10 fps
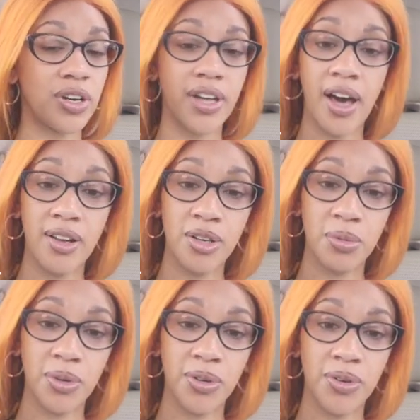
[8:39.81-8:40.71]

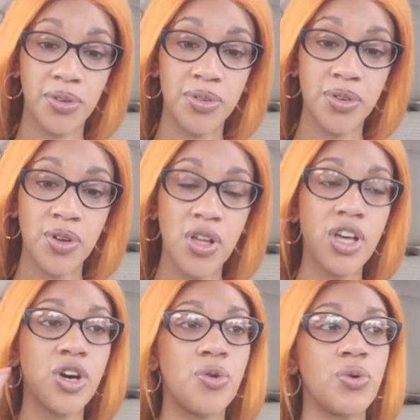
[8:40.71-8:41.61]
caliber
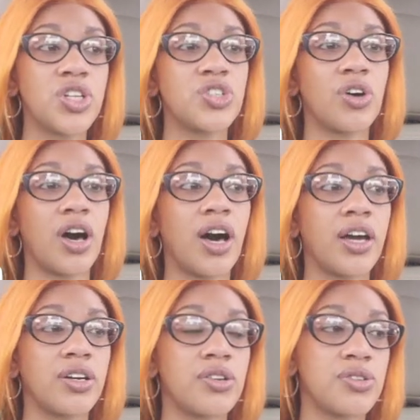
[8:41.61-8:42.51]
would
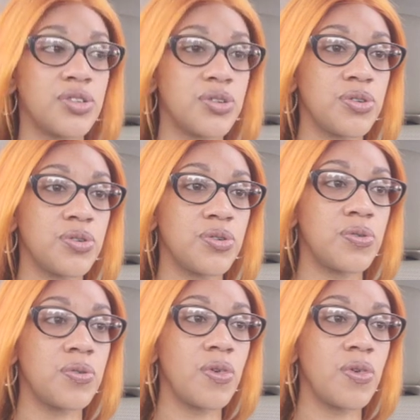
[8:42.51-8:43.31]
try to